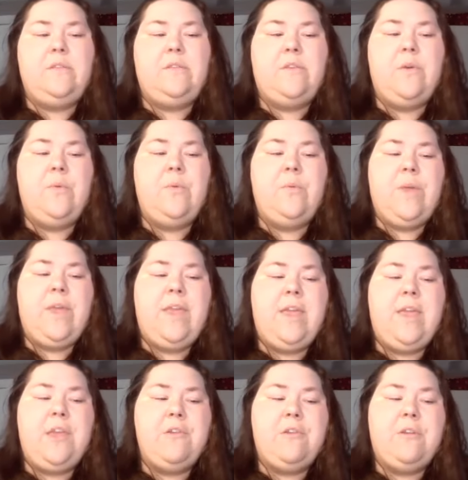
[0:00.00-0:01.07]
So we
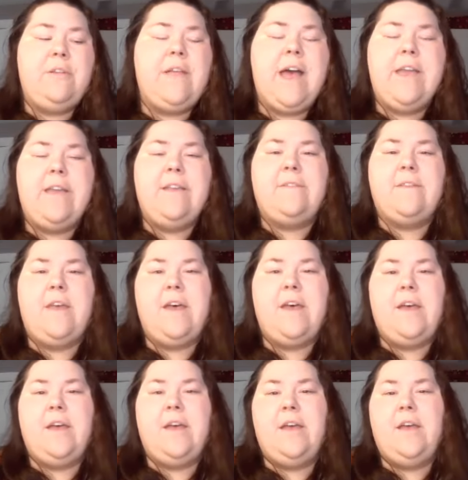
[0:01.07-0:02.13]
utilize
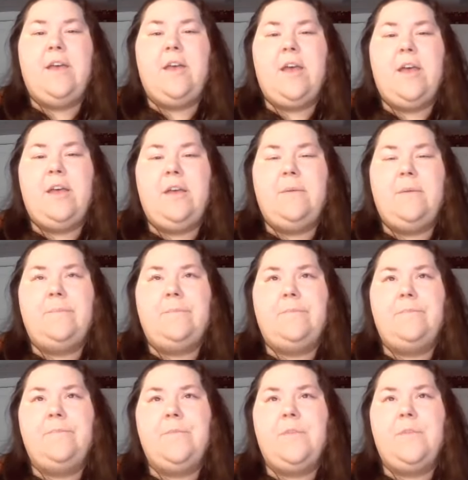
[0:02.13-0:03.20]
a
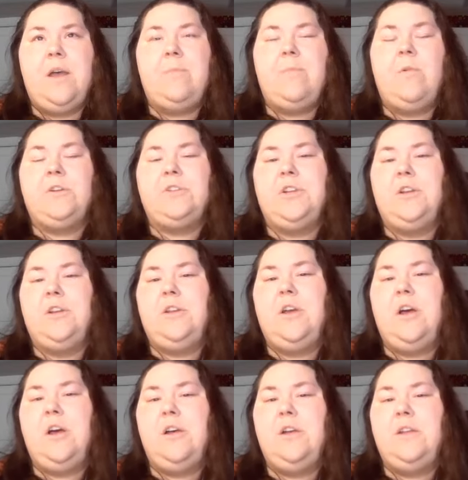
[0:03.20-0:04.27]
portion
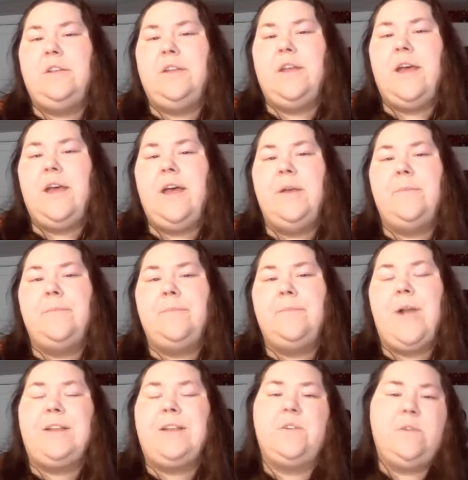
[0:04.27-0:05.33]
called
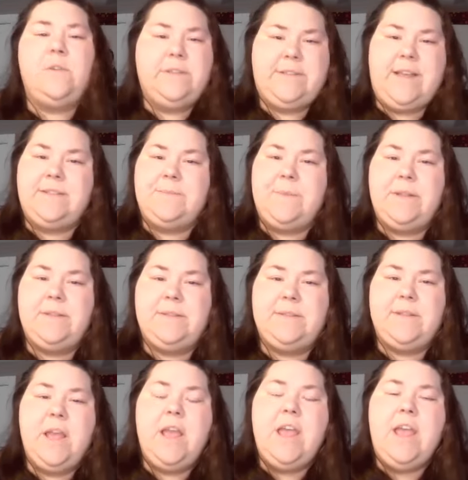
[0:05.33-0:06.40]
practical
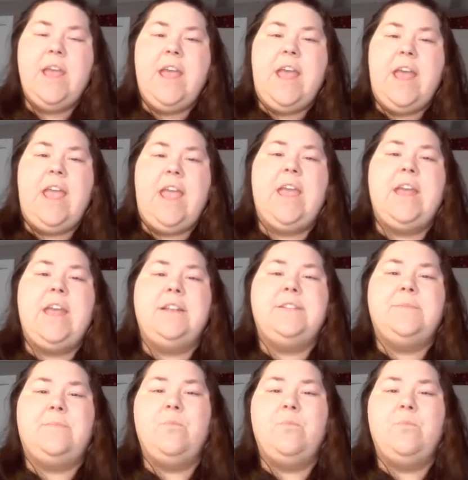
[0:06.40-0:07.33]
assessments, and